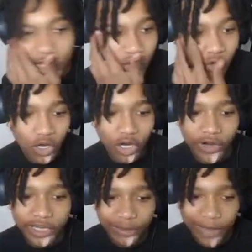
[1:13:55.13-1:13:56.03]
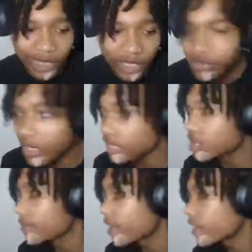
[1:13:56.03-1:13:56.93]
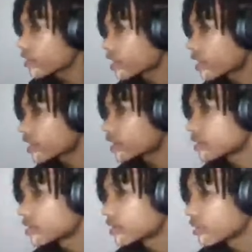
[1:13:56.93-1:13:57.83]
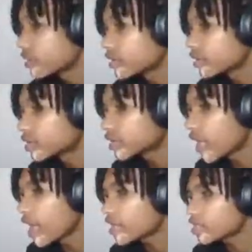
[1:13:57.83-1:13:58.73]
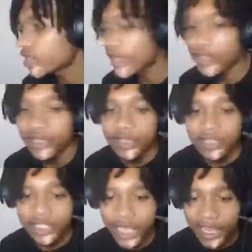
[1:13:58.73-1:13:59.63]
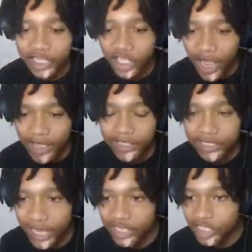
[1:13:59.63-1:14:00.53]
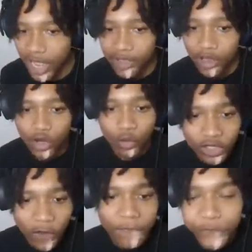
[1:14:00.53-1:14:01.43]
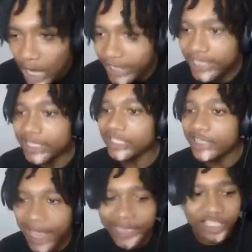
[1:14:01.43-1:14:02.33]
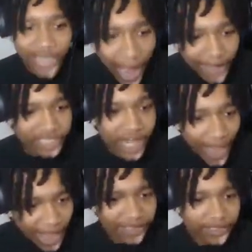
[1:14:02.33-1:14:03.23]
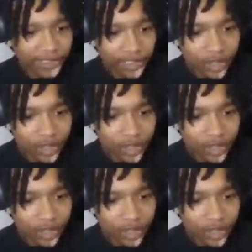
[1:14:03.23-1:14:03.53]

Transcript: You going crazy, my nigga. You next up. I ain't gonna lie. Shot, set, set shot, set shot. What the fuck is a set shot, chat?